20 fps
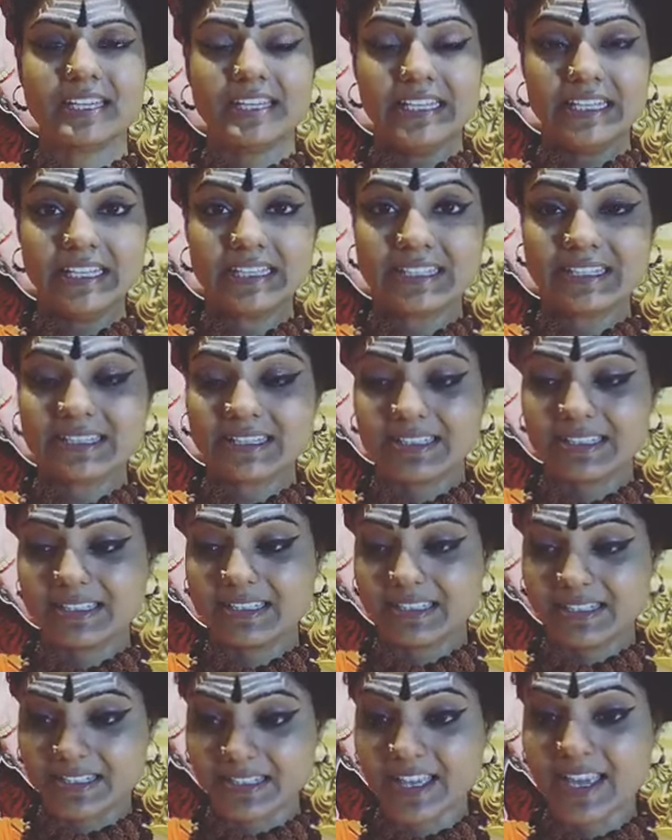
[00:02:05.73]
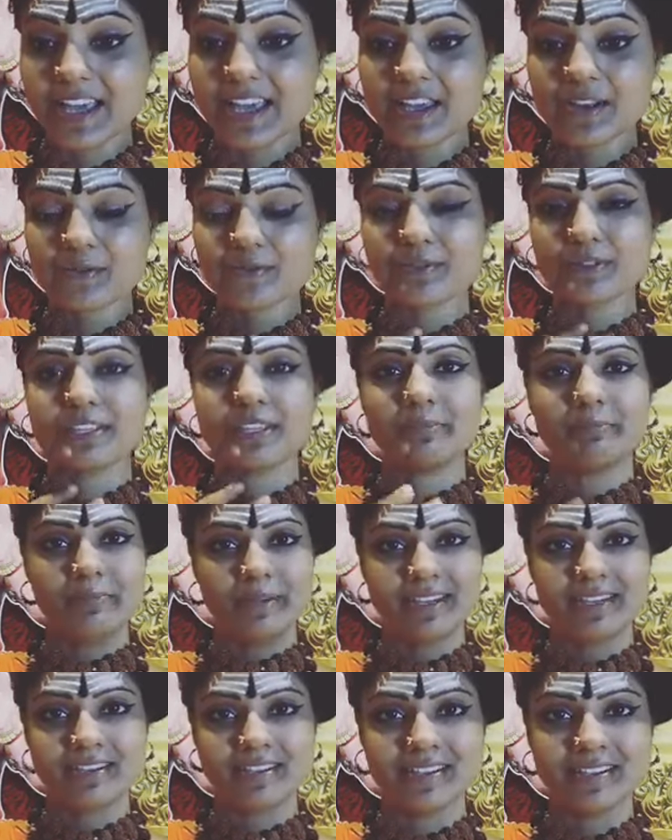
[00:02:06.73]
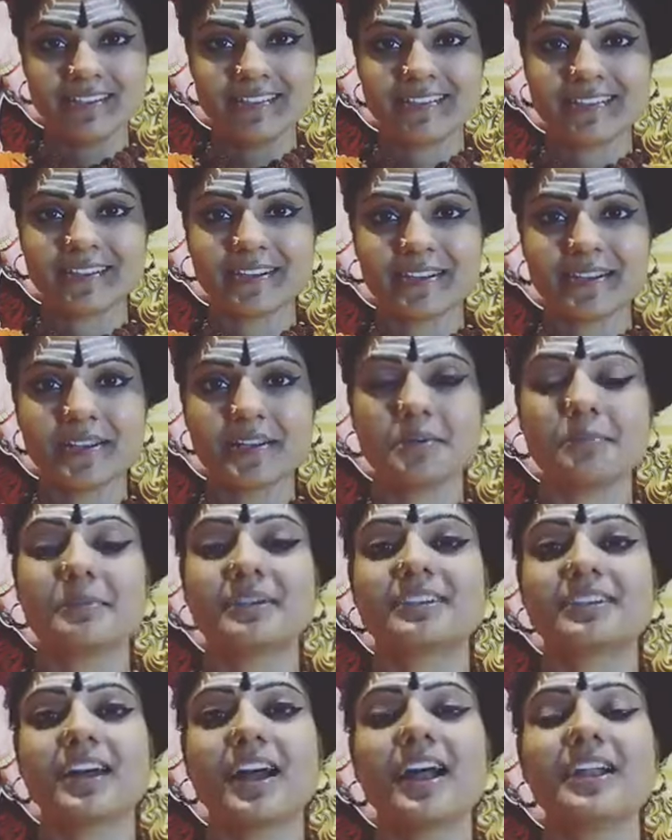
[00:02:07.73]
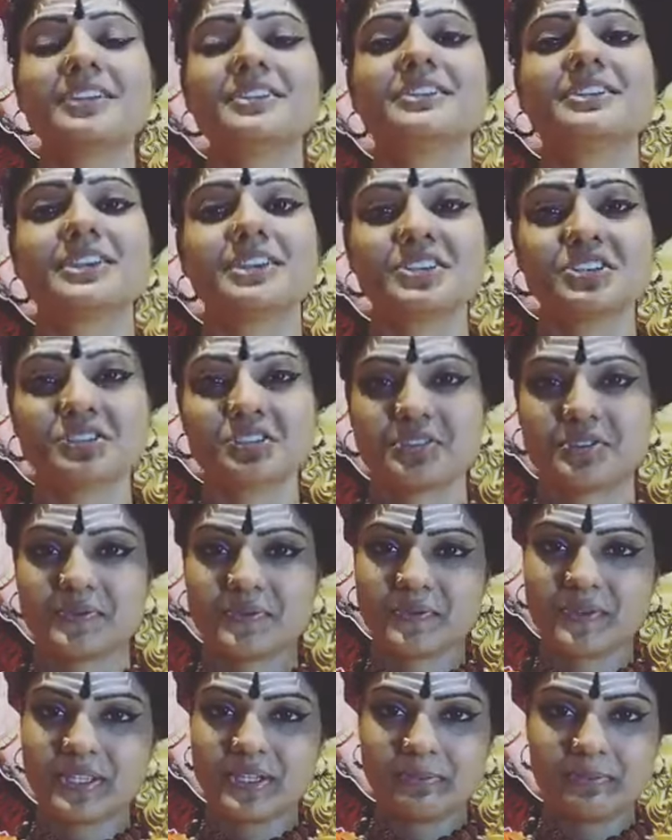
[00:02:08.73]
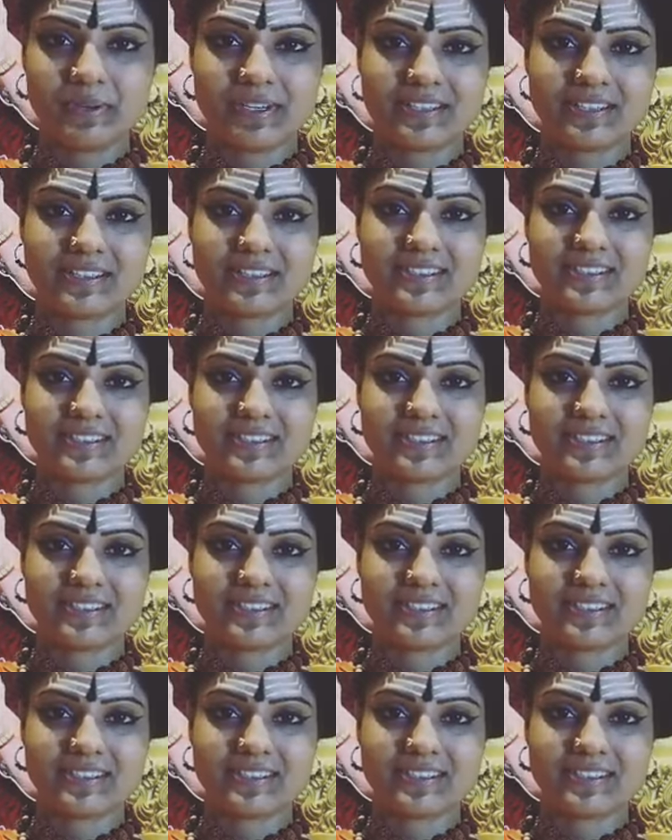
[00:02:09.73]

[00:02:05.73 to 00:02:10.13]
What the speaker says: It's there with the petal, but untouched with the petal.